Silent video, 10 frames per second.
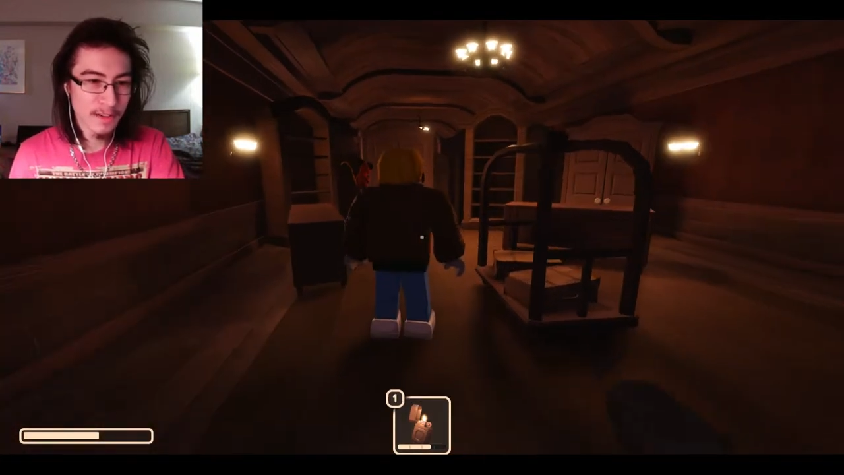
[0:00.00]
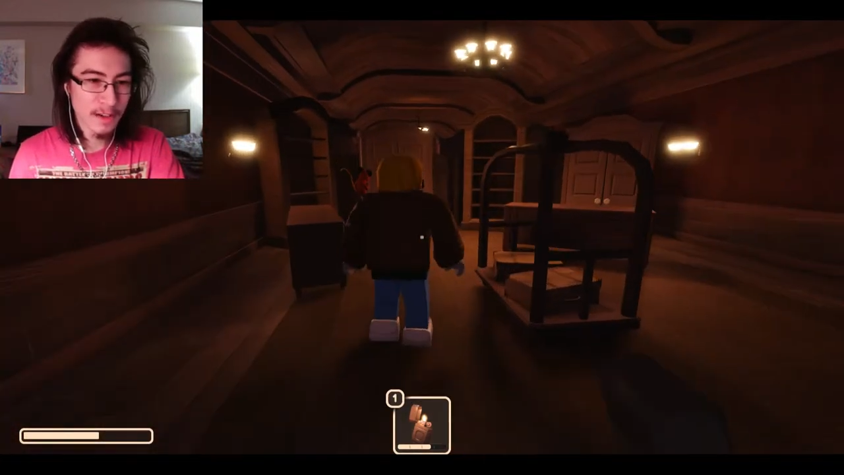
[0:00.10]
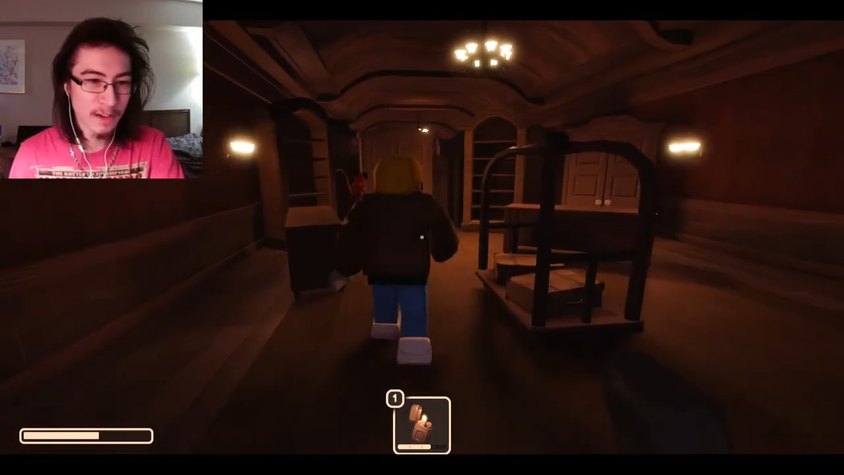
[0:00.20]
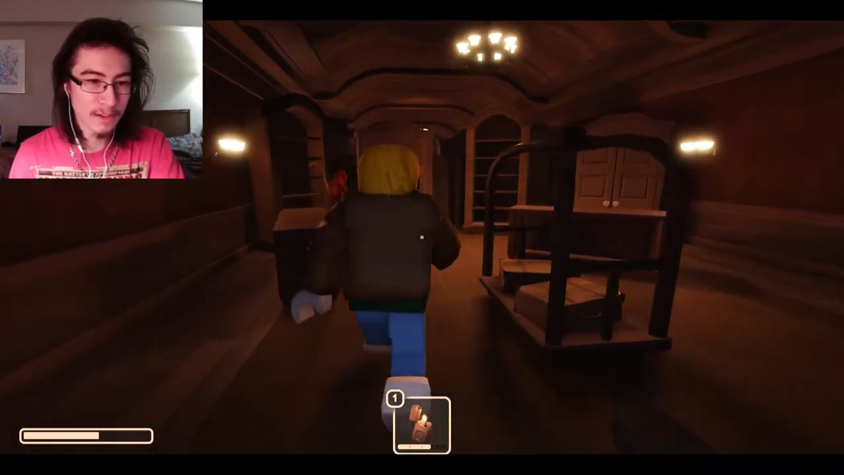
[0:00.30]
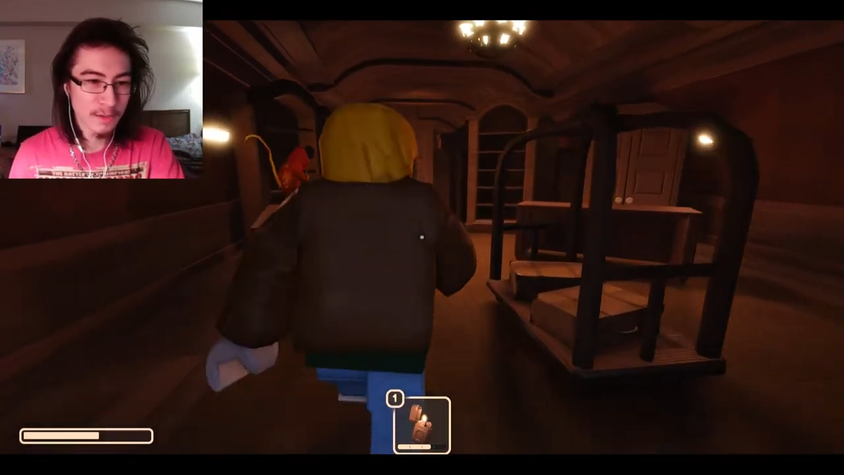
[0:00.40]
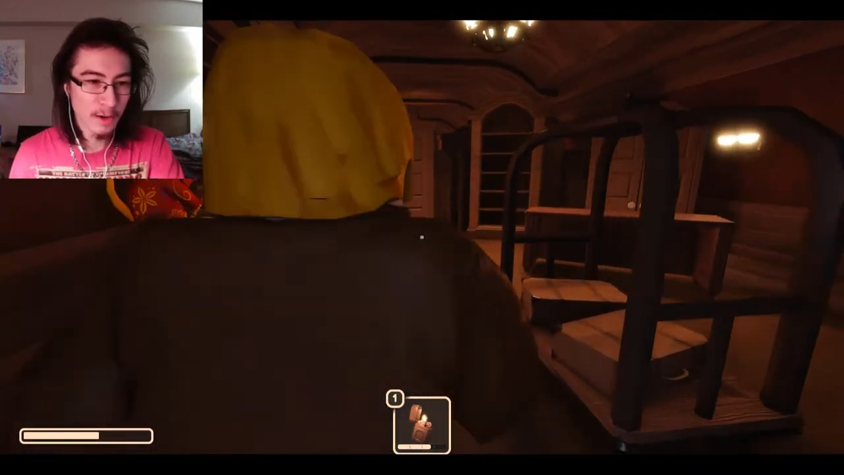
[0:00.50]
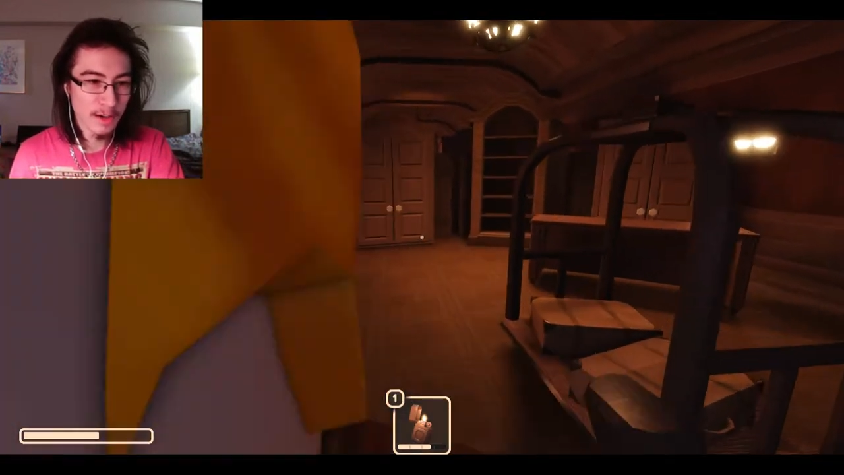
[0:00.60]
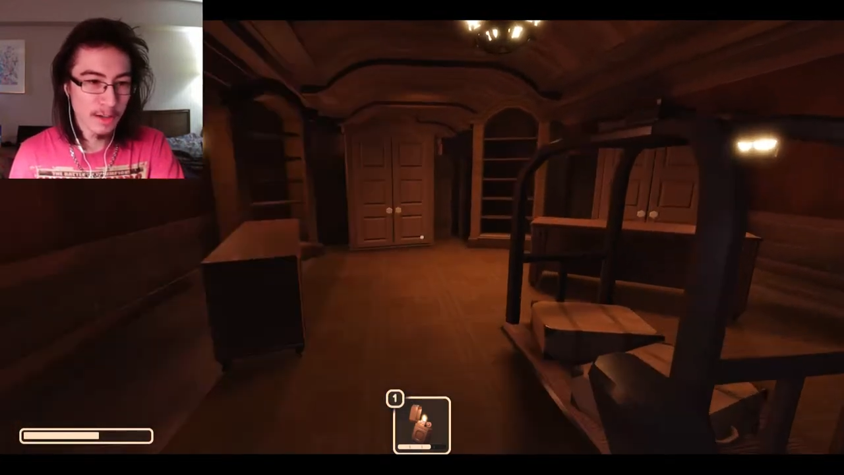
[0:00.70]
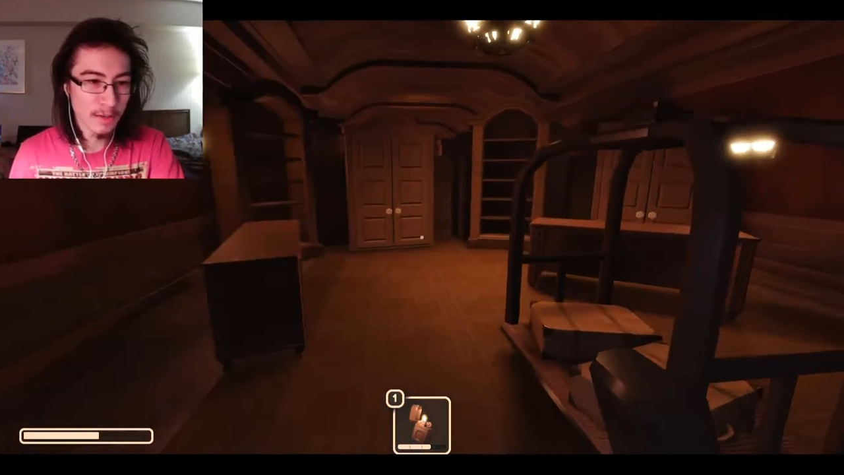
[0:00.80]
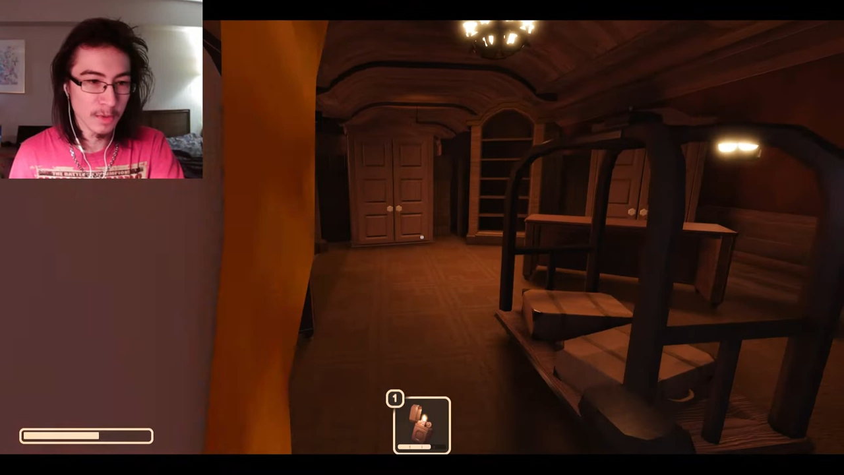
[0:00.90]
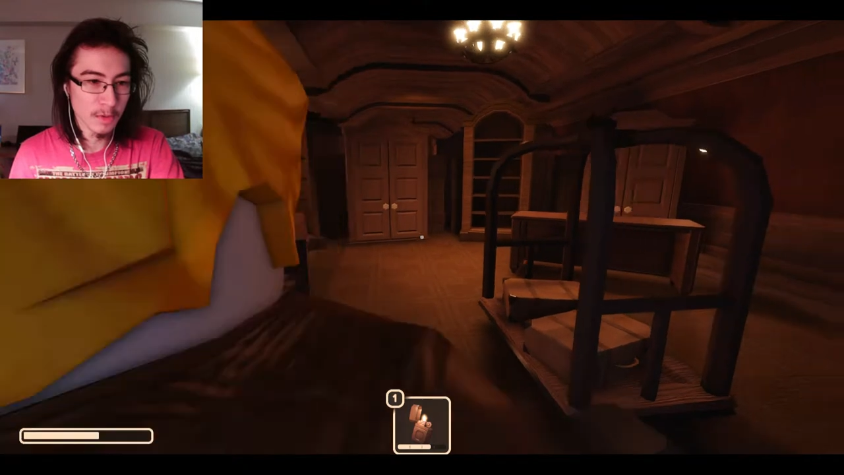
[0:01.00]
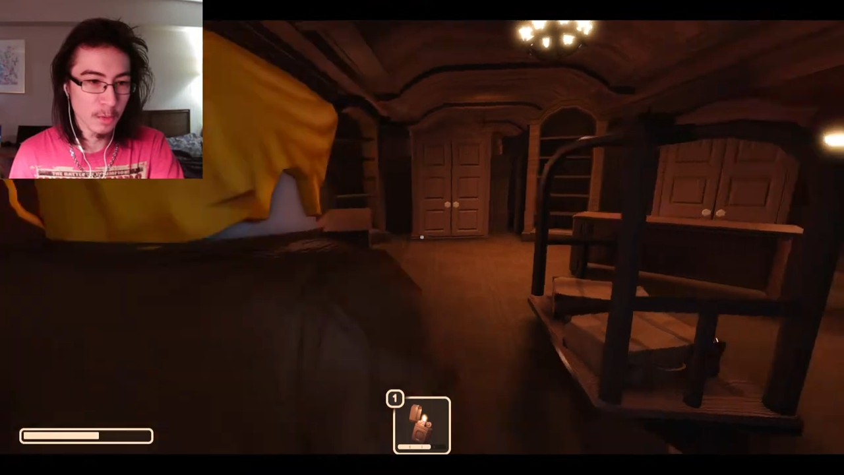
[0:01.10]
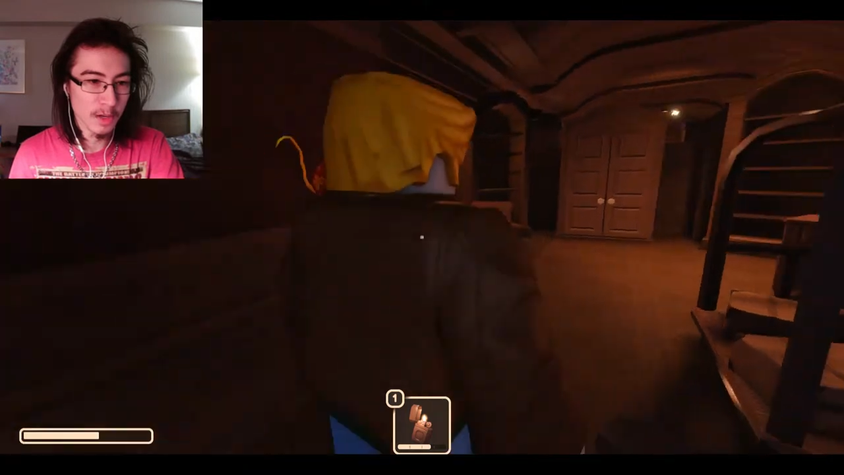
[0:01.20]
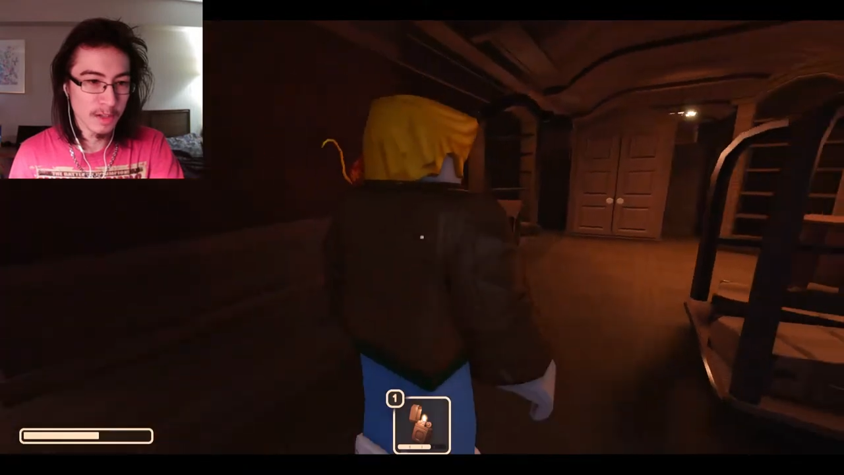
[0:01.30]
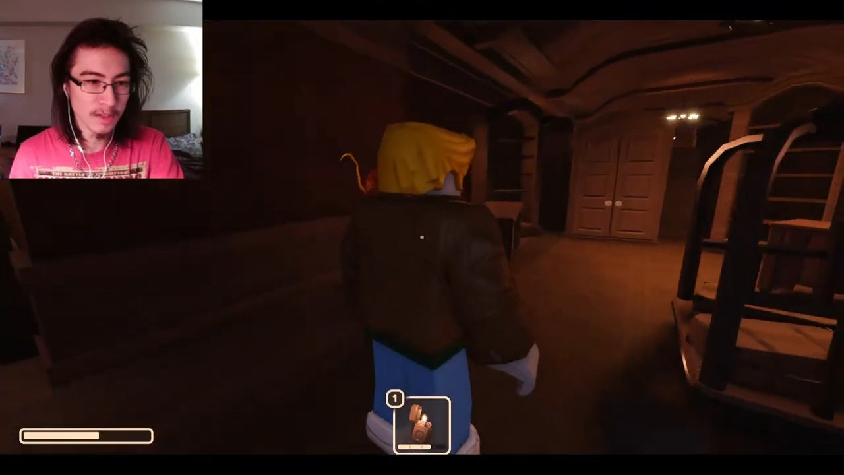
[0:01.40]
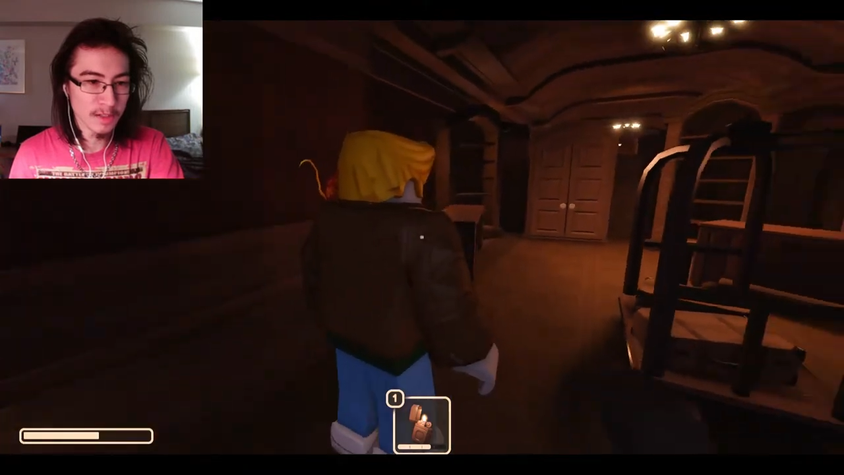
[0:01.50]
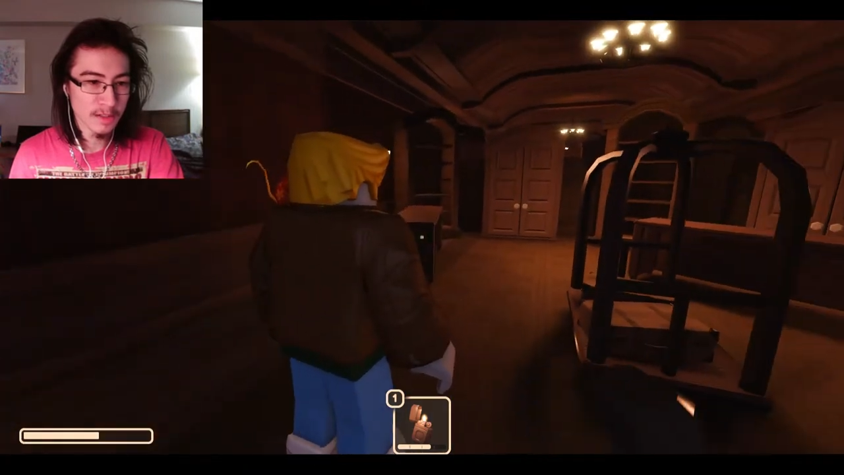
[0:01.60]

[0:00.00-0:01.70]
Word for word: on try number one.